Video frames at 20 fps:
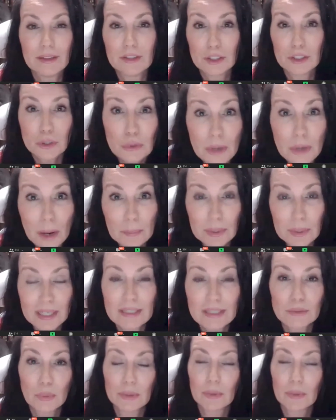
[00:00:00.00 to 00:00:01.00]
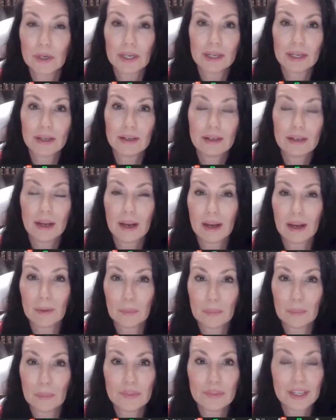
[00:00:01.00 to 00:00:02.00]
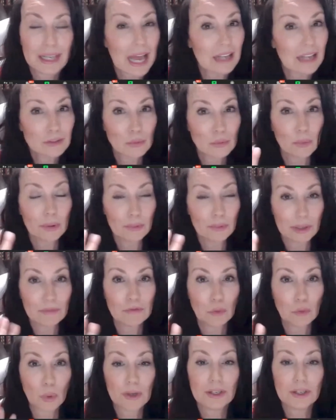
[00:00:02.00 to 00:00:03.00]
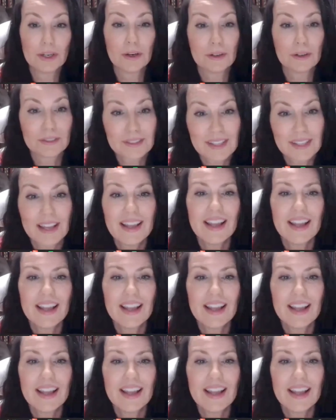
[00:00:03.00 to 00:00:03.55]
the two companies we were in. The last one we were in 4 years.